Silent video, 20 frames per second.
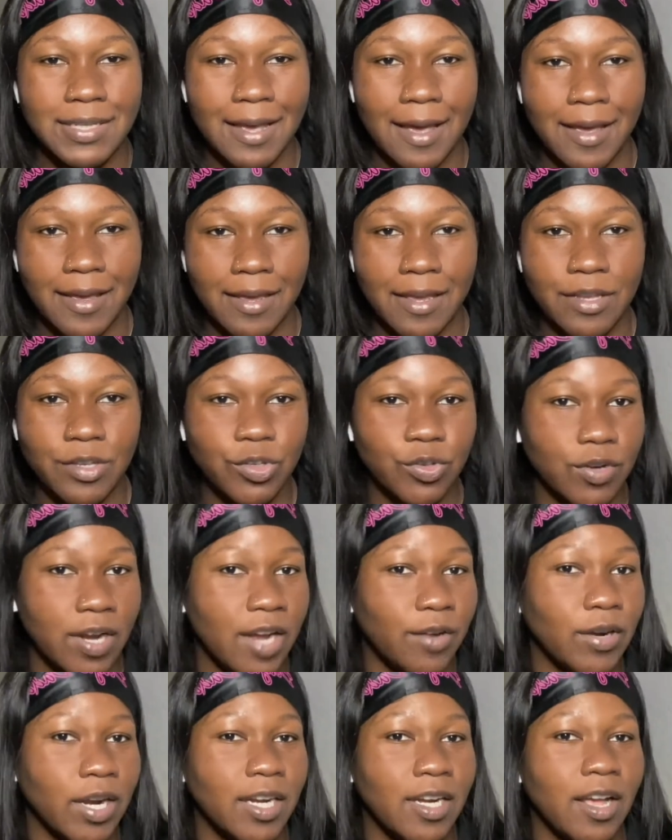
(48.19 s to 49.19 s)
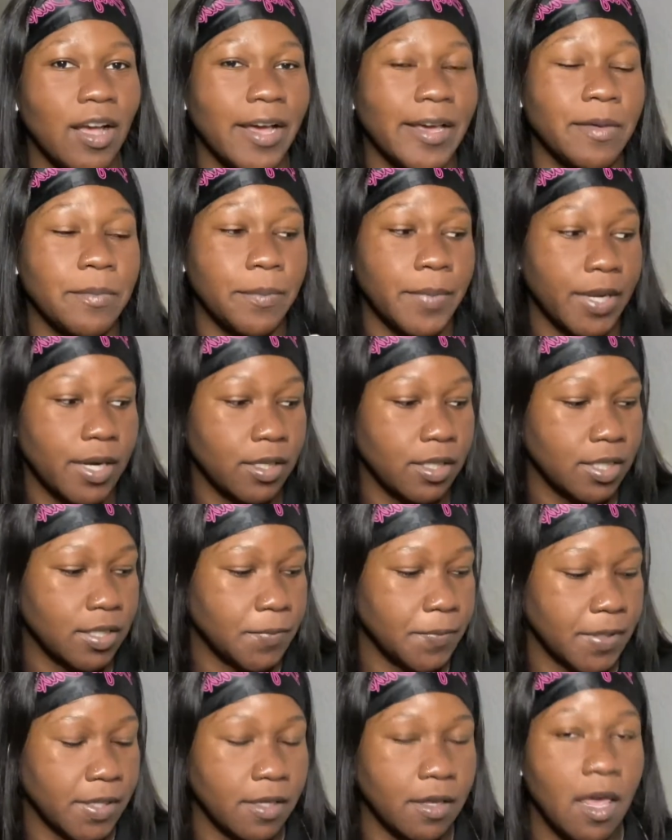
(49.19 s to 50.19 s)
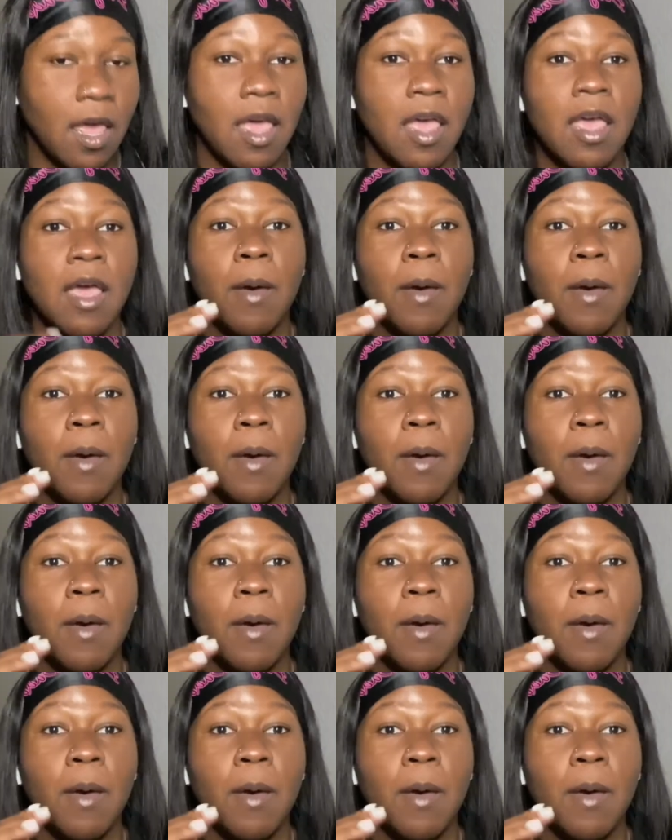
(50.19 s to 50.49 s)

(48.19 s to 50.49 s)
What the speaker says: tight and dry right now, I can barely speak.